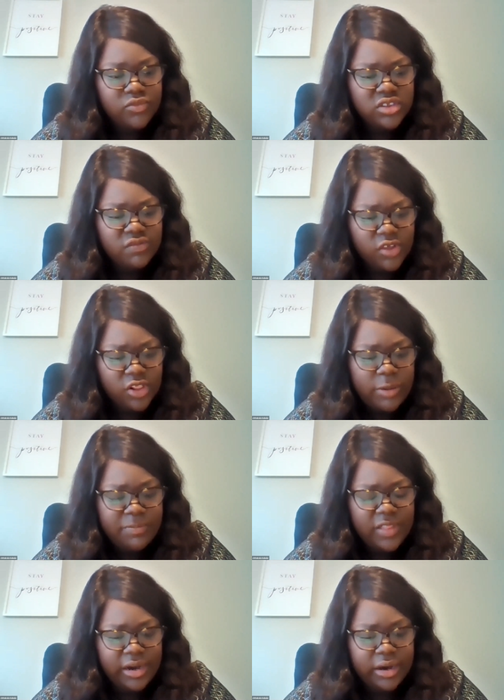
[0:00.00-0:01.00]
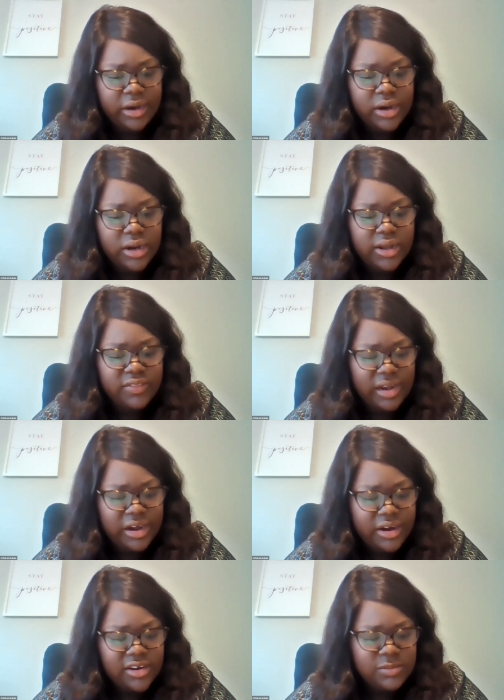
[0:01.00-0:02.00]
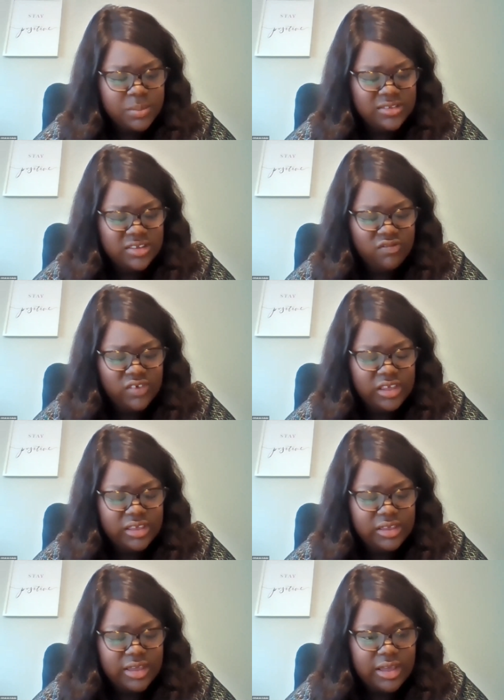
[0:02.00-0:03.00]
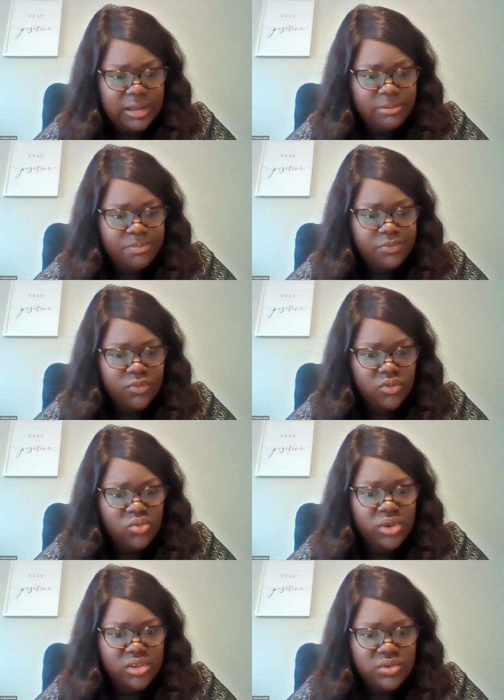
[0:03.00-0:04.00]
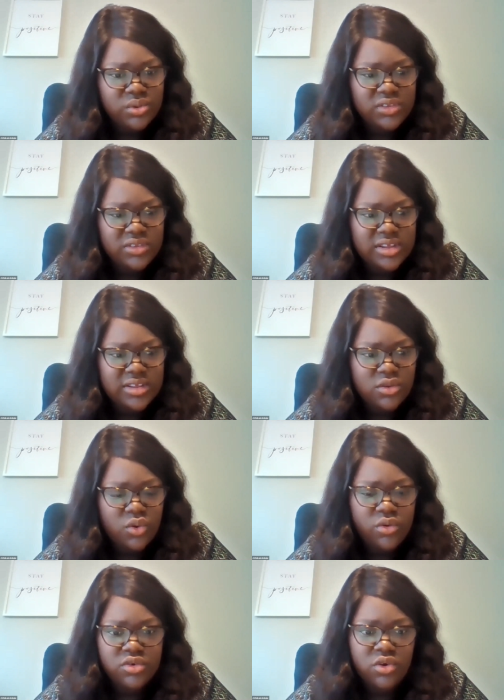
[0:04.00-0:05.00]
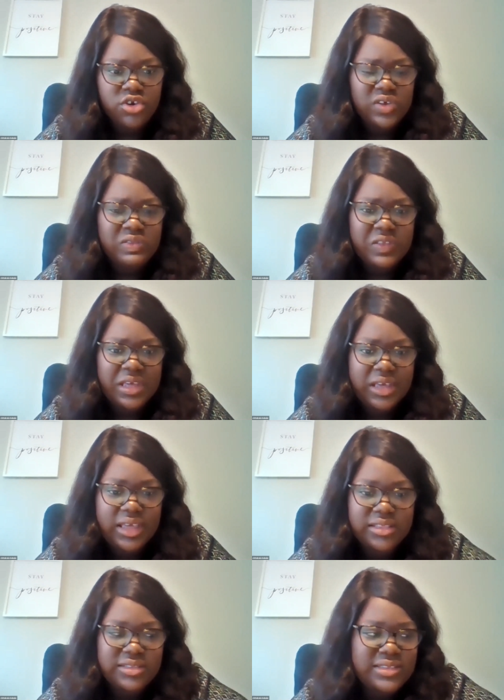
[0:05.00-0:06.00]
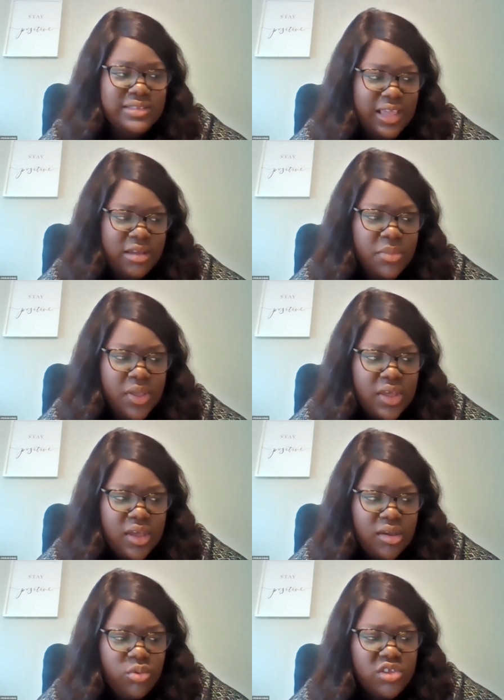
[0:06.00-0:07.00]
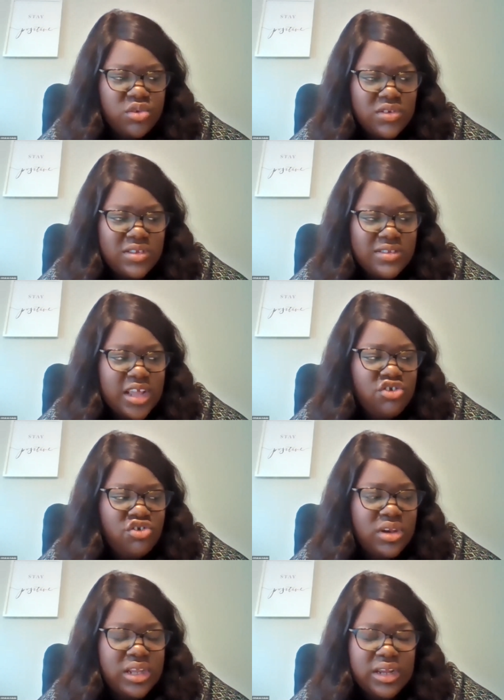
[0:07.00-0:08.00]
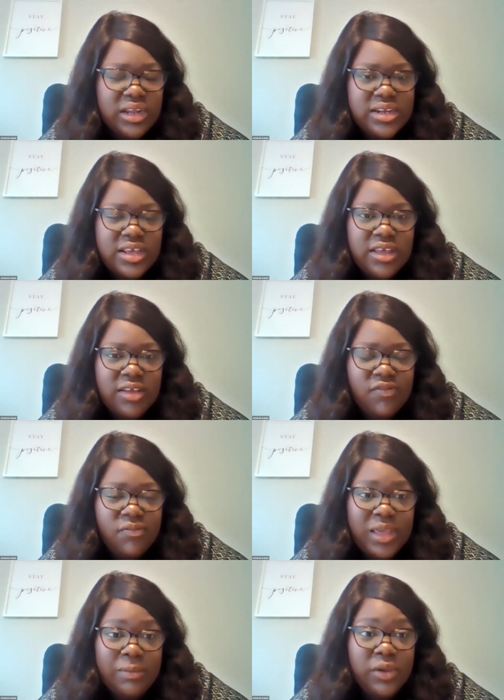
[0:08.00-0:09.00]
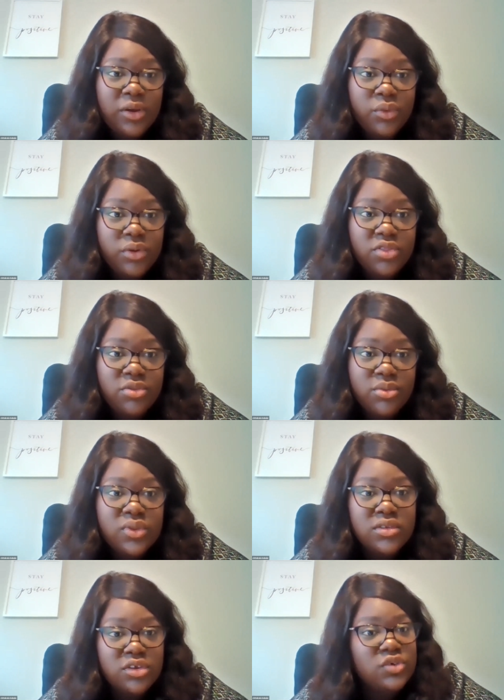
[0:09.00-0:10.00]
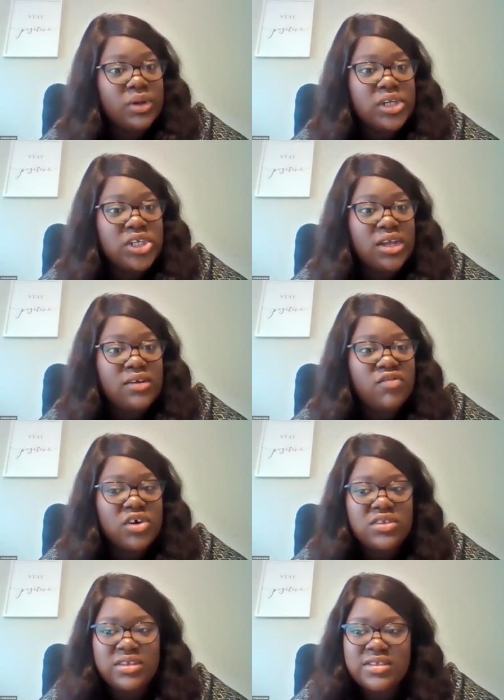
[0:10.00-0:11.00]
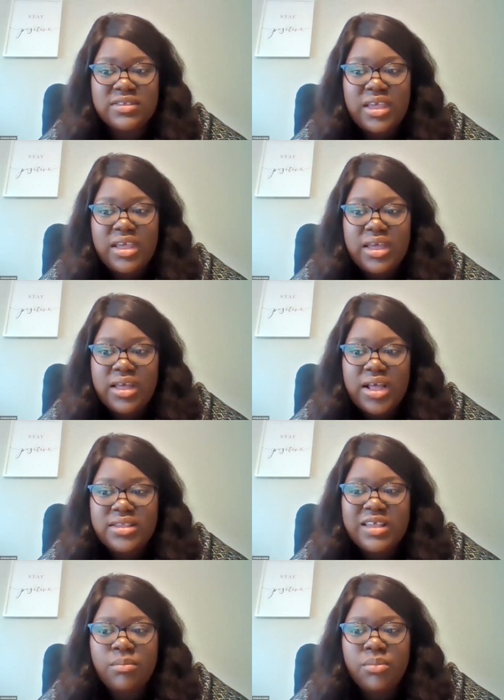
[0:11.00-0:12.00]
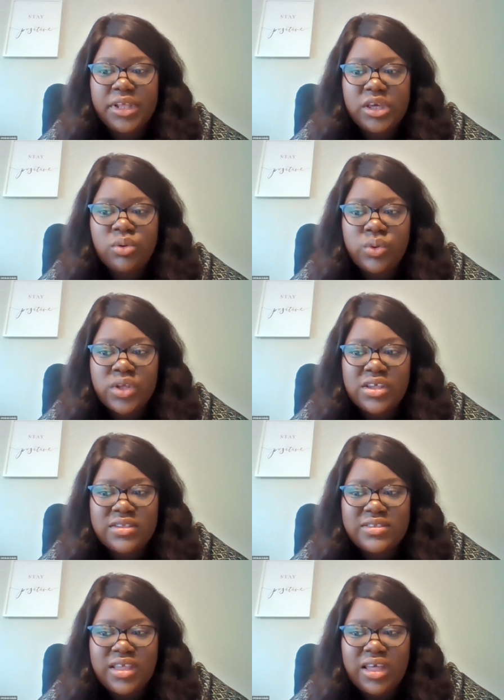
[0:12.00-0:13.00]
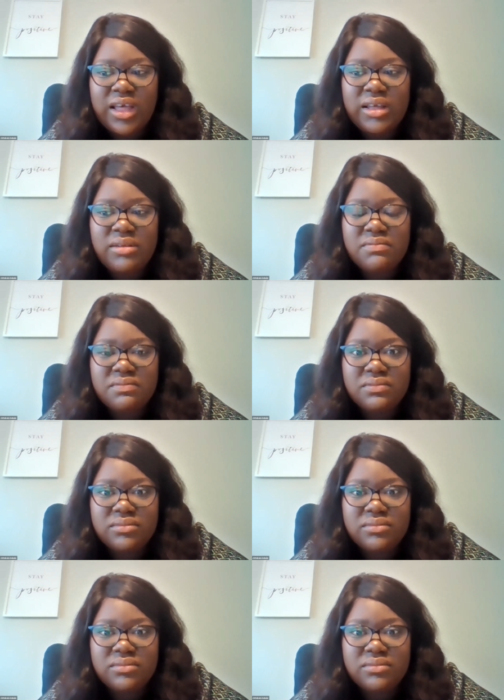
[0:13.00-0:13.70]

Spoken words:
Just to follow up there, are there specific resources, or do you think it's the same resources that you need if maybe you're going through the situation versus somebody who is a